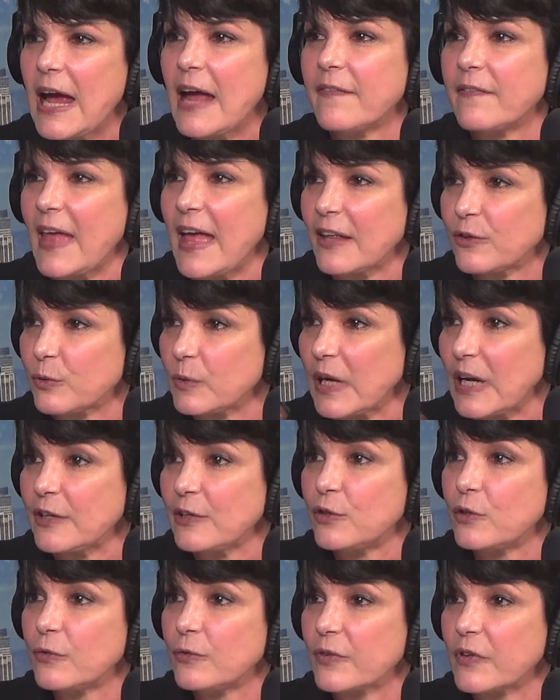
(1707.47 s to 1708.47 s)
And that's what I
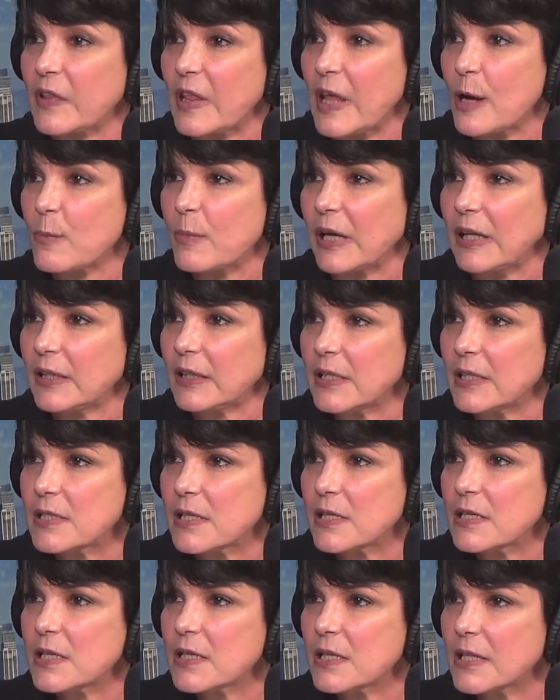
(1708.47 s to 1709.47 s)
do for them. I
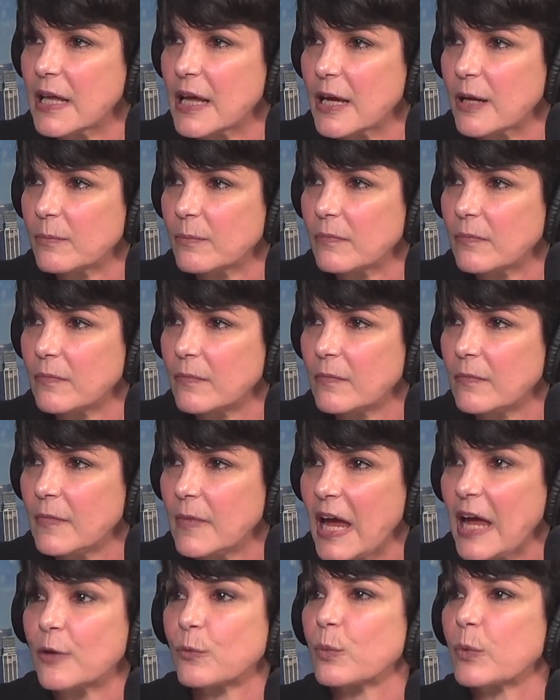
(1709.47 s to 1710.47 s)
listen to them
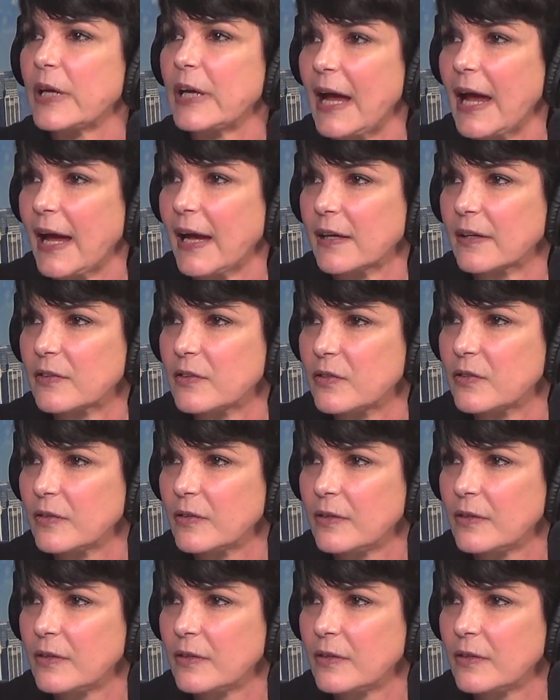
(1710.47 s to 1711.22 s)
and react.